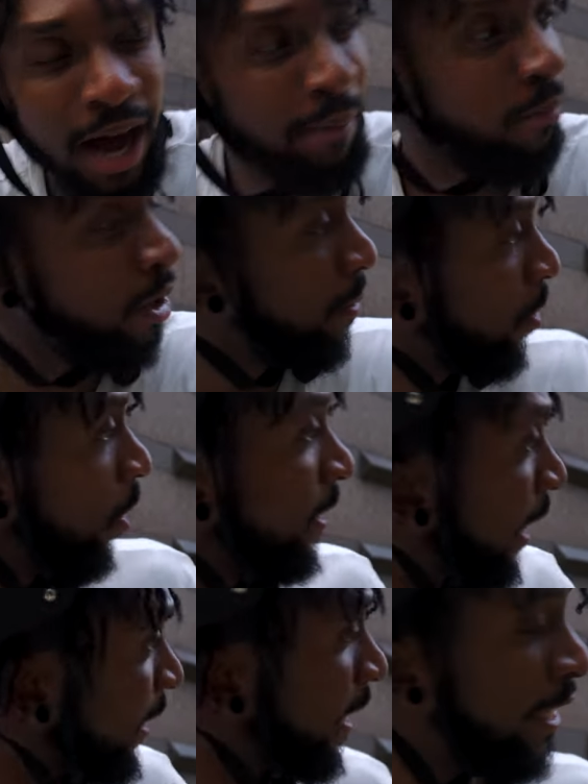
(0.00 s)
When I'm going
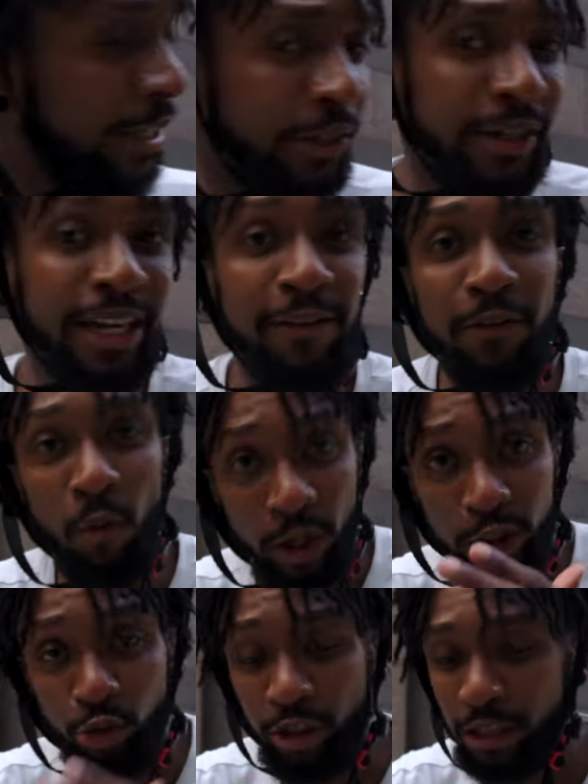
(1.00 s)
down the hill. If it
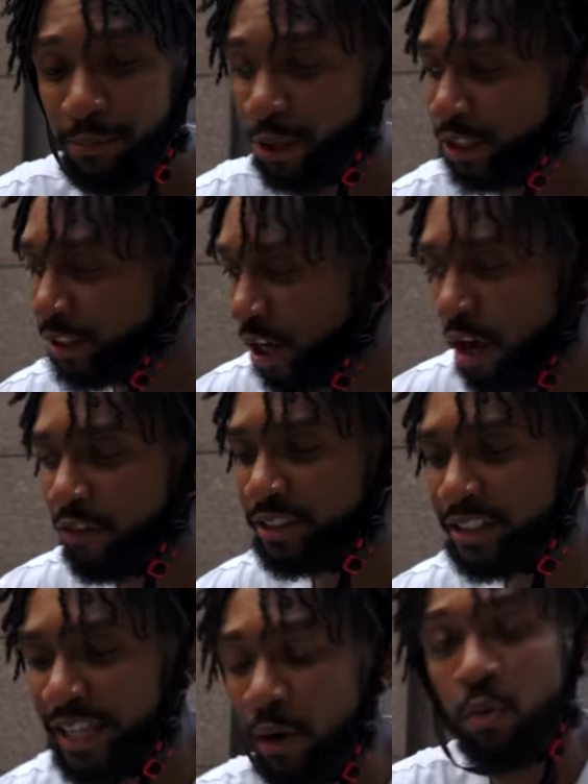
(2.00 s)
was a real emergency,
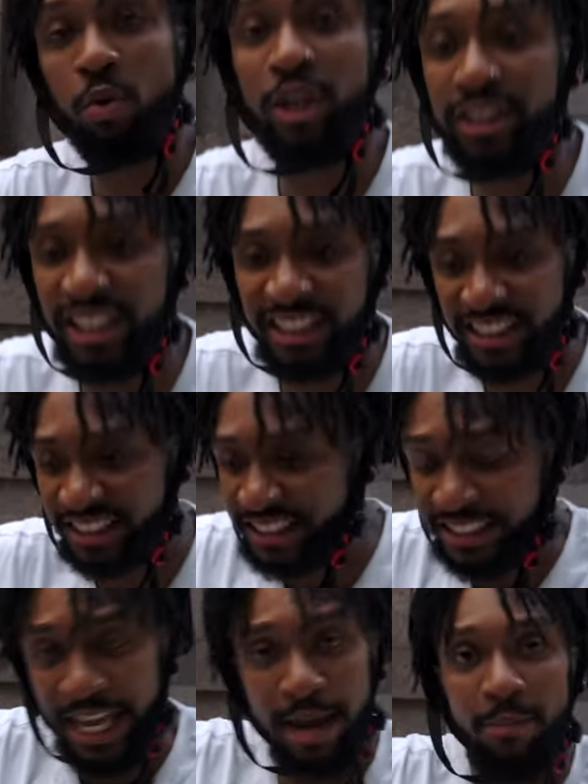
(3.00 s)
obviously I would just
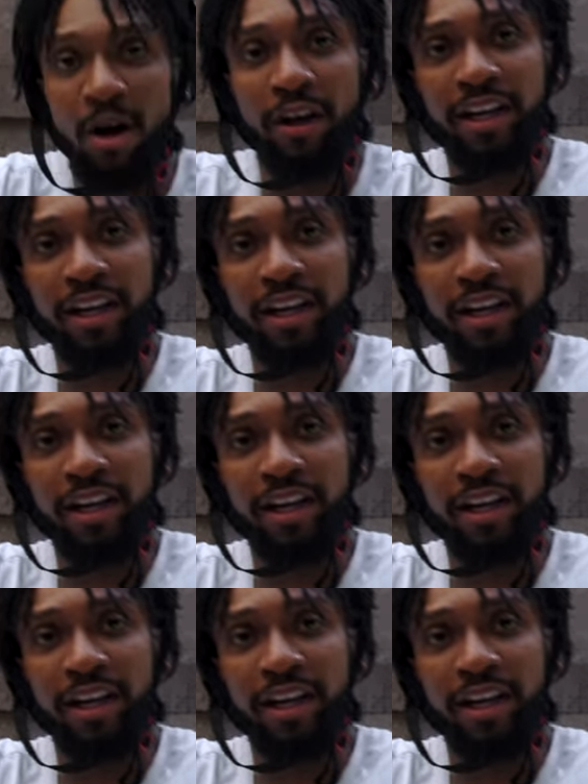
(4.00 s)
slam on